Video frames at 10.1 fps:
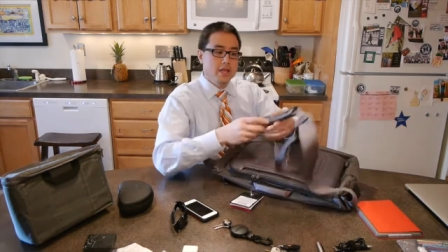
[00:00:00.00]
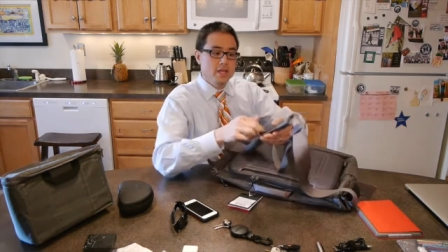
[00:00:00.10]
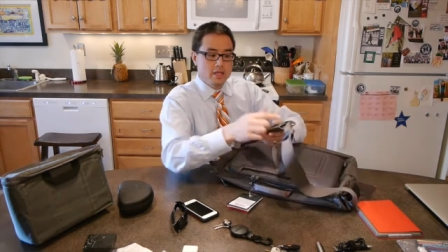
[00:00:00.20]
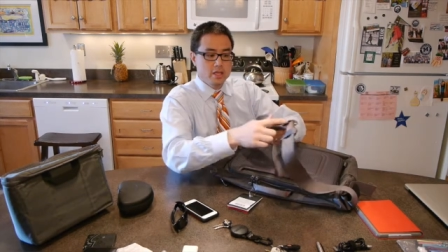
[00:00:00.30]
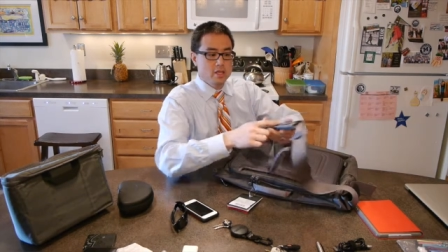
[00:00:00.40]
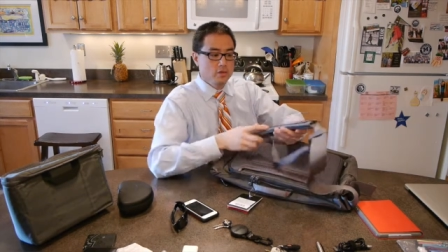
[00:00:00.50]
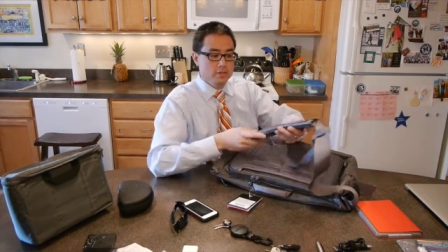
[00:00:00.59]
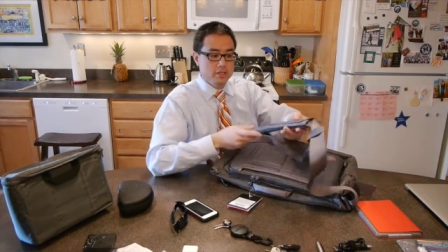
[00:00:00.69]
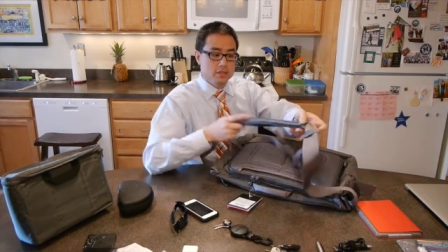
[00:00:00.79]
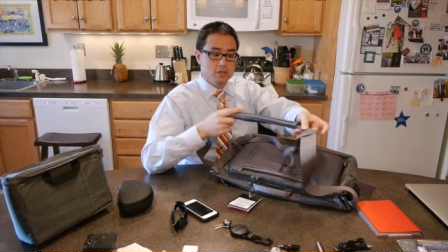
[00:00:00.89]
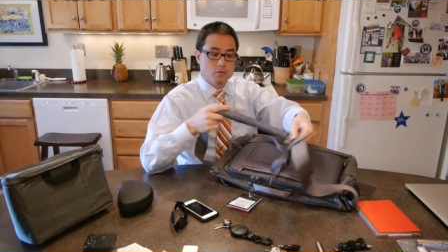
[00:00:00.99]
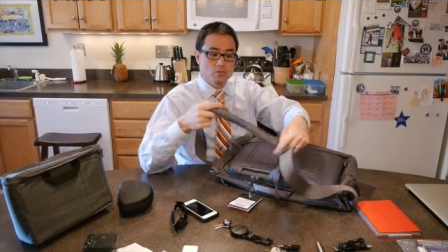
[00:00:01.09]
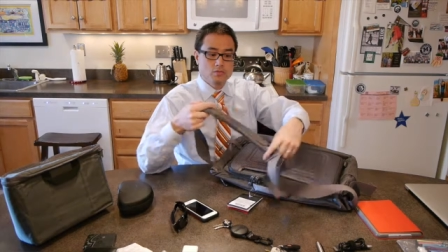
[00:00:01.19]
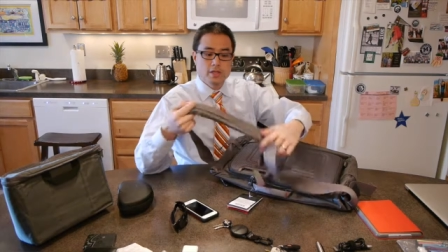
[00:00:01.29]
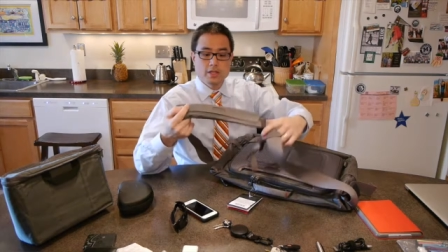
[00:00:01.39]
a huge, this is a
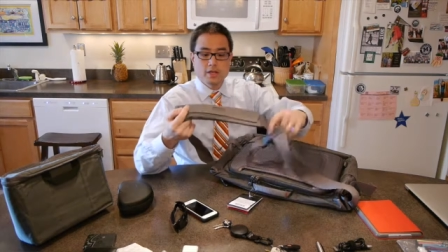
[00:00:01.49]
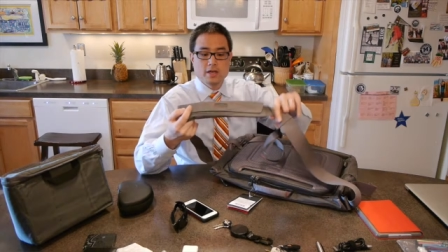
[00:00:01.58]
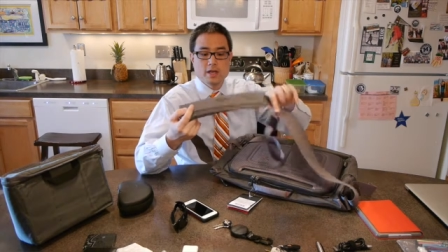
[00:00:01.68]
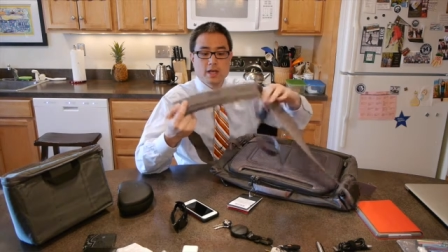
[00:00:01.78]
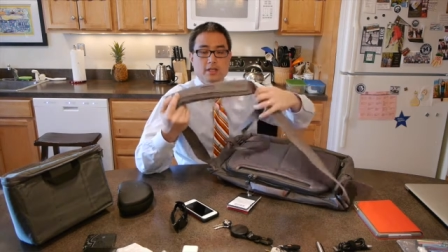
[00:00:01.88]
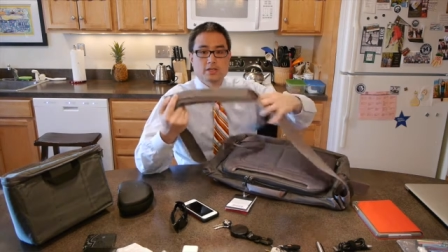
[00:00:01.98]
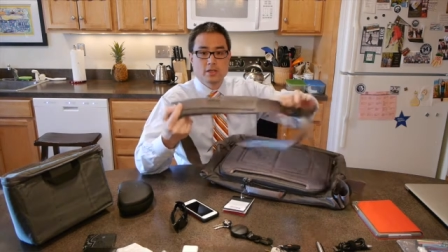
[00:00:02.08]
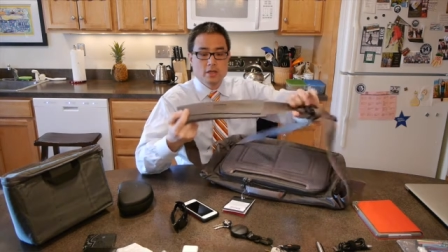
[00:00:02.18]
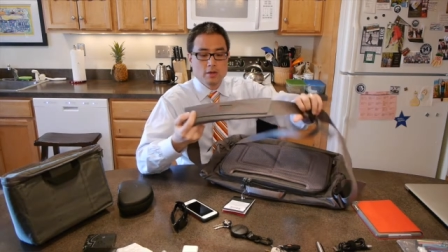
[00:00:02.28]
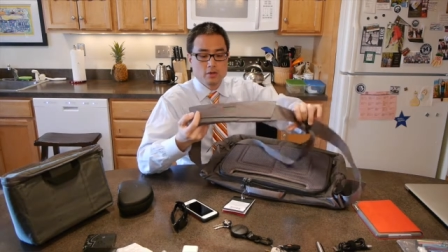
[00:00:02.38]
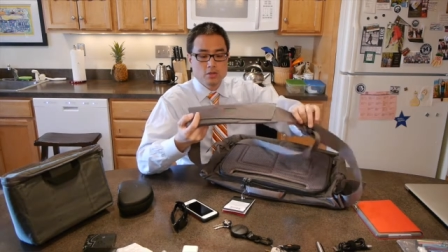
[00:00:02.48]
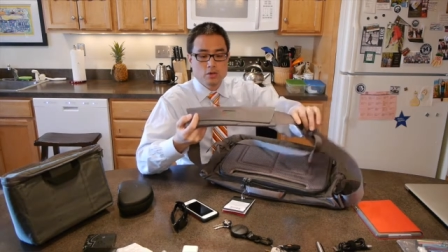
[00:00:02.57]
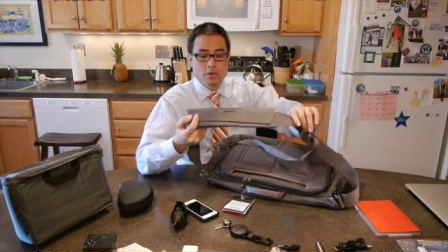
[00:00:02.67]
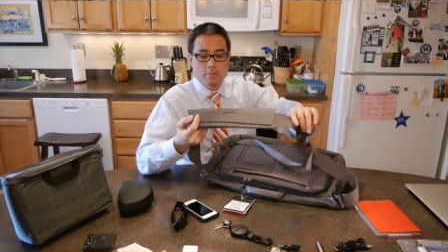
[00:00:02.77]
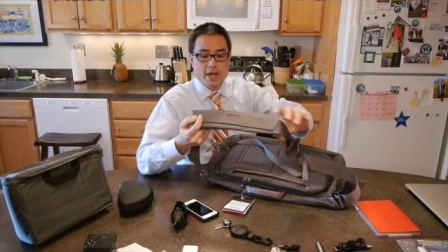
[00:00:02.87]
really nice
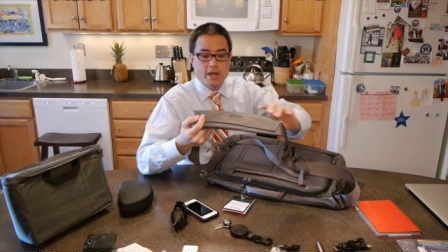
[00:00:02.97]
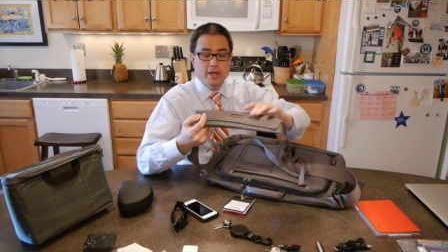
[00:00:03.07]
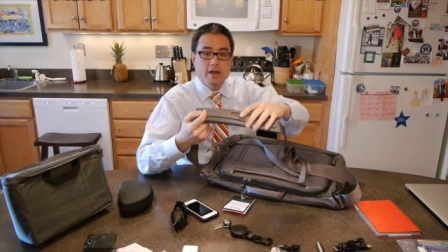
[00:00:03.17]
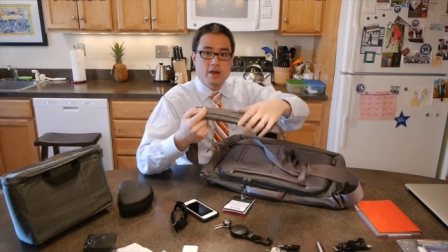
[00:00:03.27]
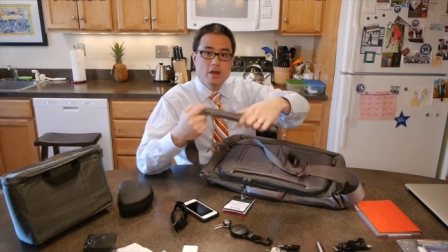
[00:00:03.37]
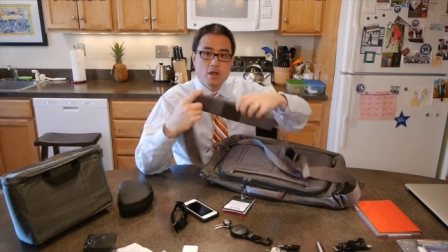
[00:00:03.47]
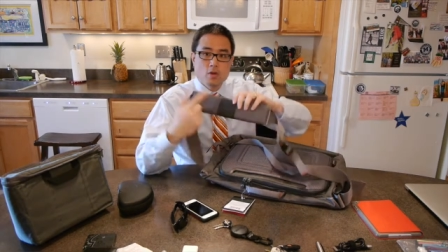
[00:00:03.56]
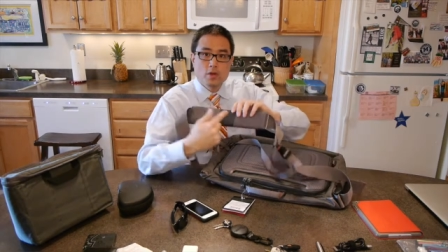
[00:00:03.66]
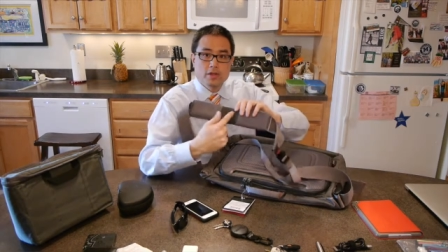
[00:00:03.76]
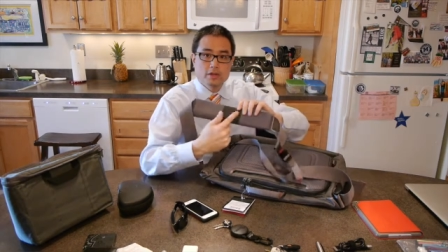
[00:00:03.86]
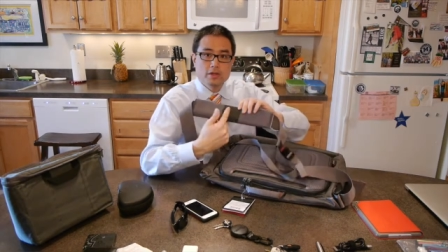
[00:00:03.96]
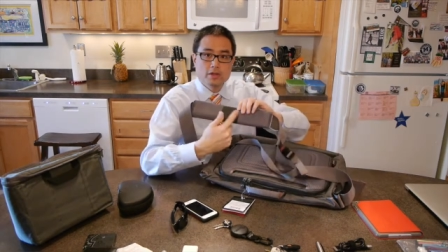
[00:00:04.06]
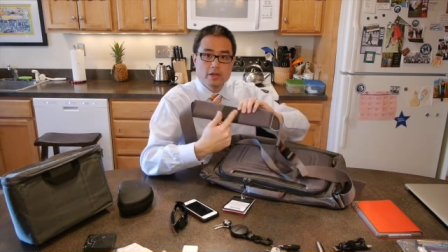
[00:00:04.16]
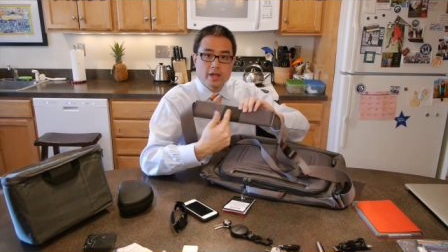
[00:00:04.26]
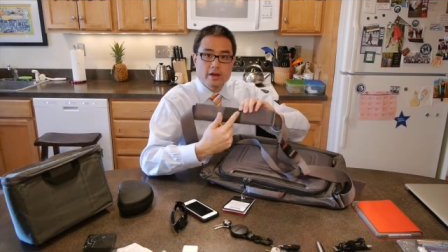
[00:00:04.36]
shoulder pad here with a
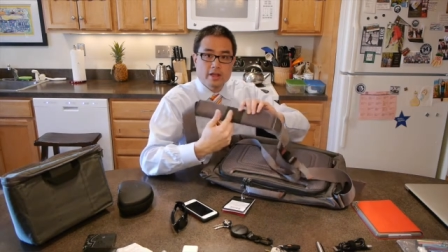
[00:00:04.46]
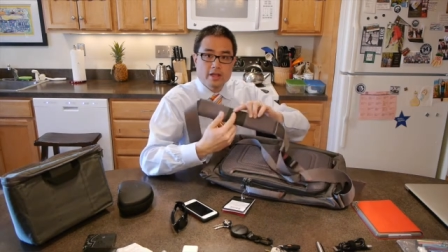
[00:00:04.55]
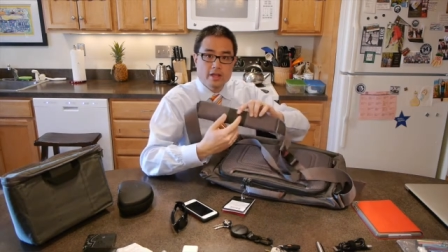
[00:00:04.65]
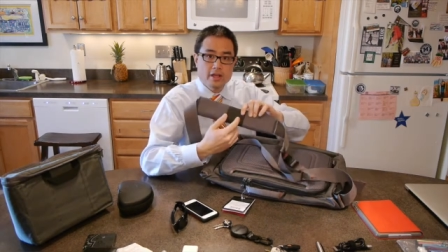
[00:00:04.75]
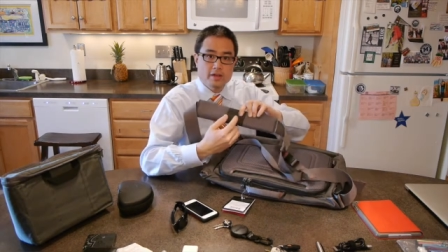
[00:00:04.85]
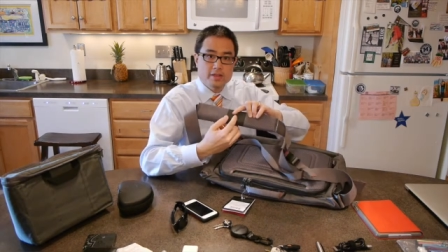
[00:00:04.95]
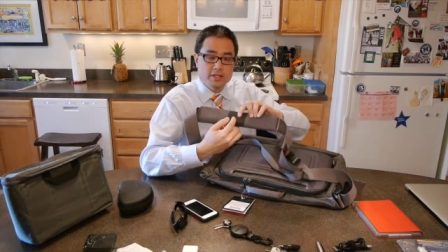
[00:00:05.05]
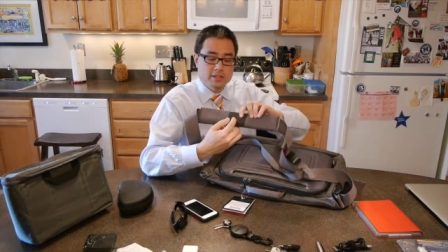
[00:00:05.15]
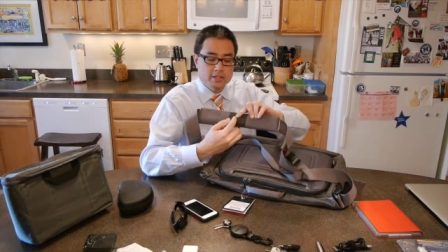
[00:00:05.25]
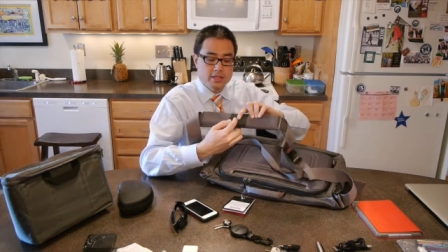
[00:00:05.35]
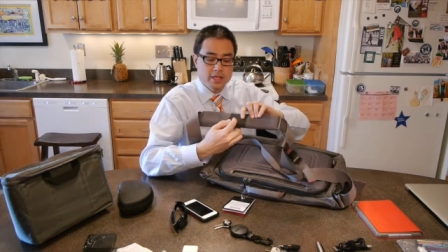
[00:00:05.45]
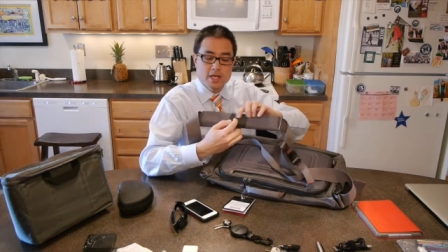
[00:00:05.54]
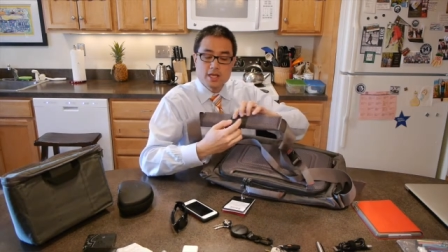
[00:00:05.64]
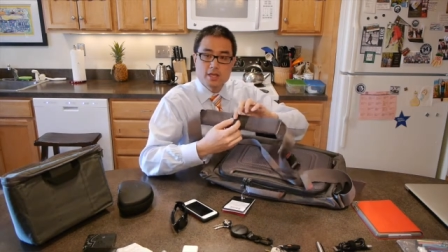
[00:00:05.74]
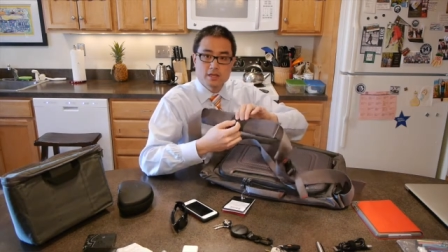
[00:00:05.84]
little area here that's
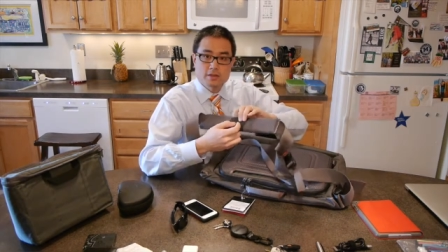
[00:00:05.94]
sticky.